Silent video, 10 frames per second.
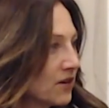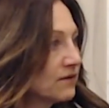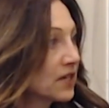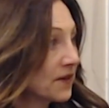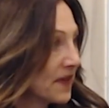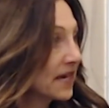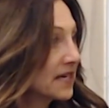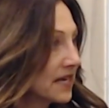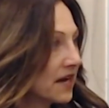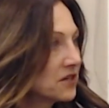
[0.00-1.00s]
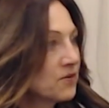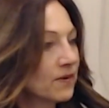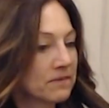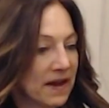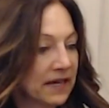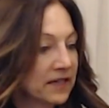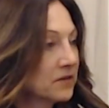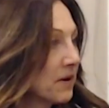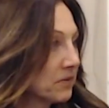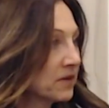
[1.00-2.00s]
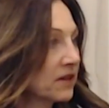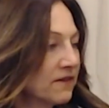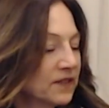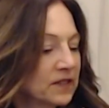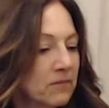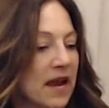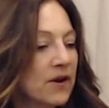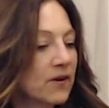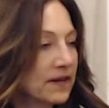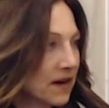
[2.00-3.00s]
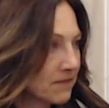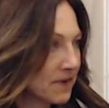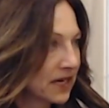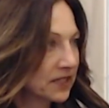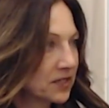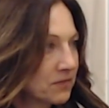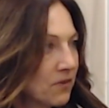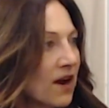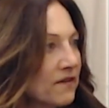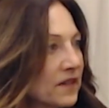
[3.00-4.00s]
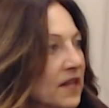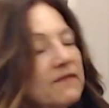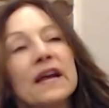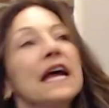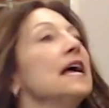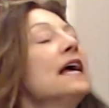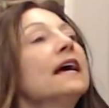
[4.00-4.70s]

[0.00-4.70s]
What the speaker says: Now you've done that again. You went back into public life as mayor and now back into private life.